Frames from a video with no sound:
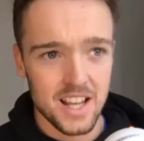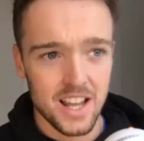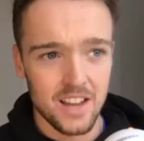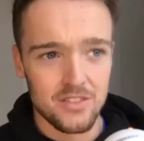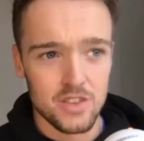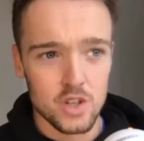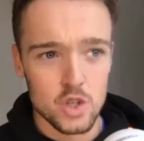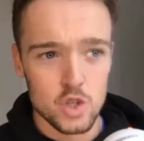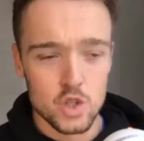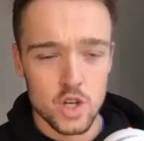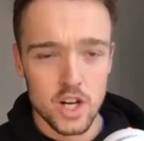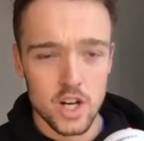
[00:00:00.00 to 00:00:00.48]
if
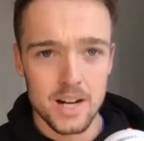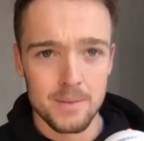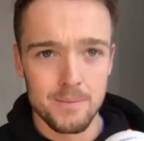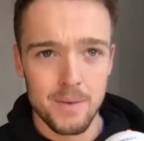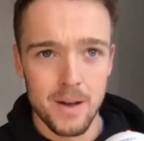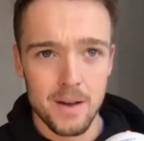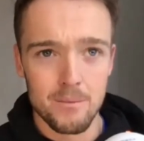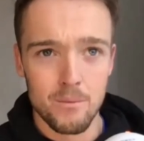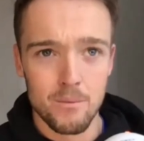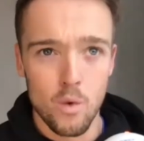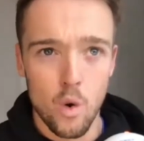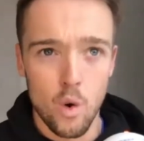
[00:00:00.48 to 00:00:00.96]
you train a
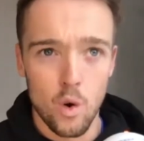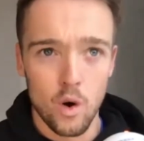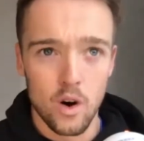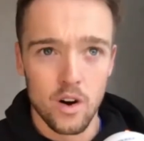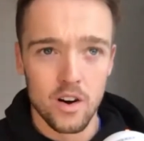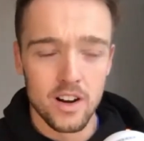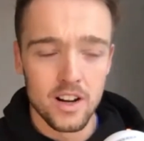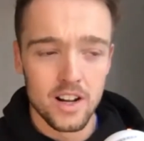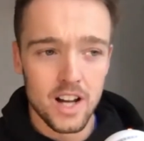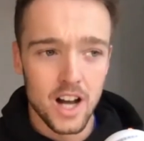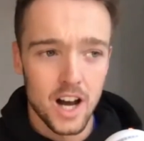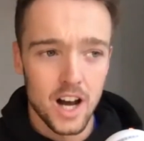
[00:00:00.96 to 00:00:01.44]
bit more
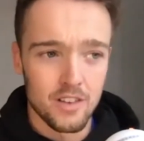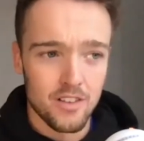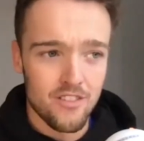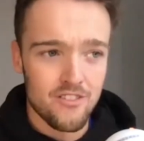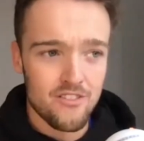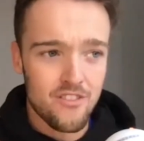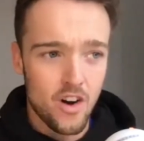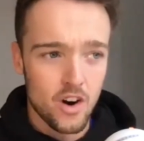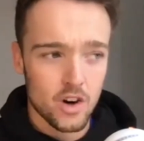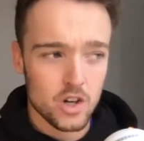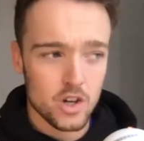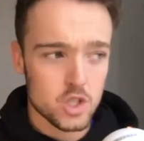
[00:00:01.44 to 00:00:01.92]
of a
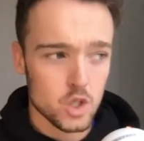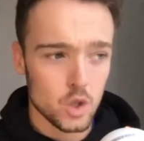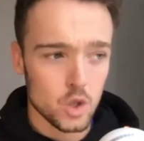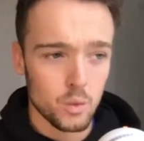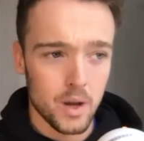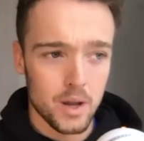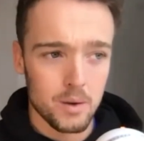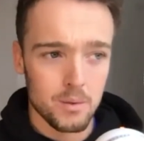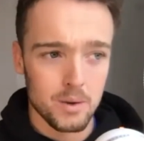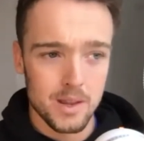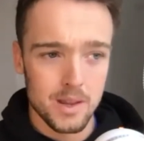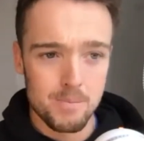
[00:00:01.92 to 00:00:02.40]
functional
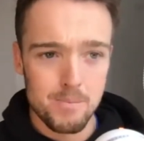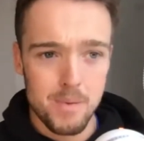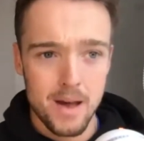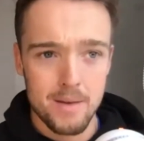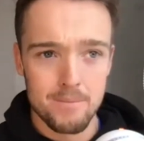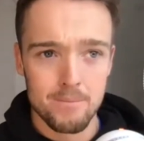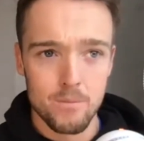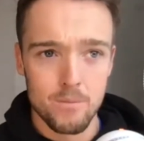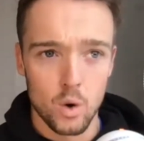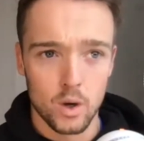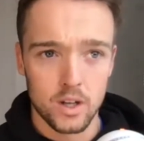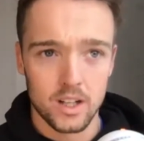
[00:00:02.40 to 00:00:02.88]
way with a bit
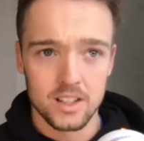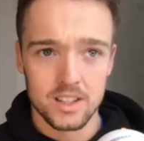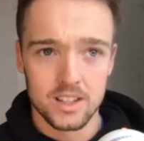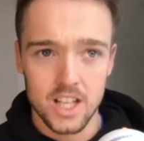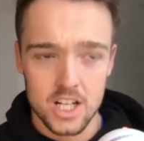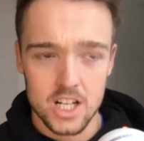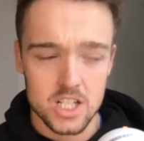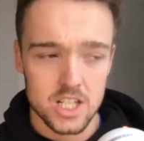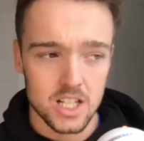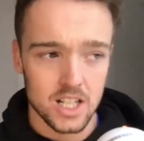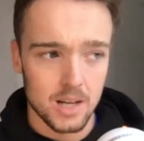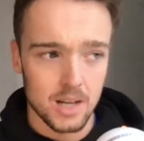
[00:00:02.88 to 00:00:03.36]
more
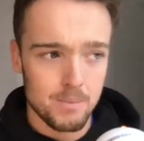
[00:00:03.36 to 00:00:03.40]
conditioning,